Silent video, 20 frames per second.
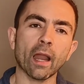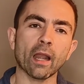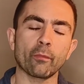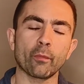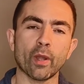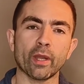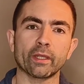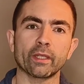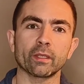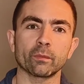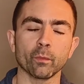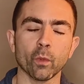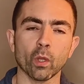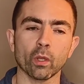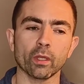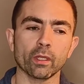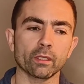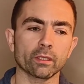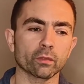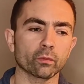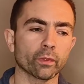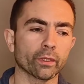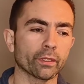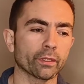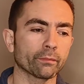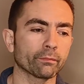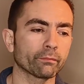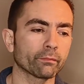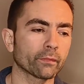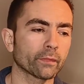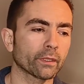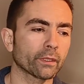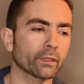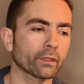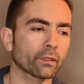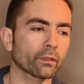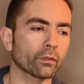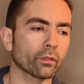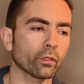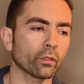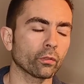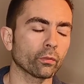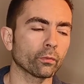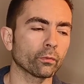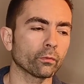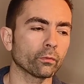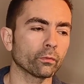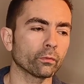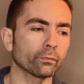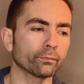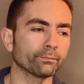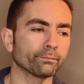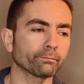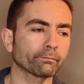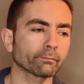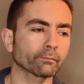calibrated models when you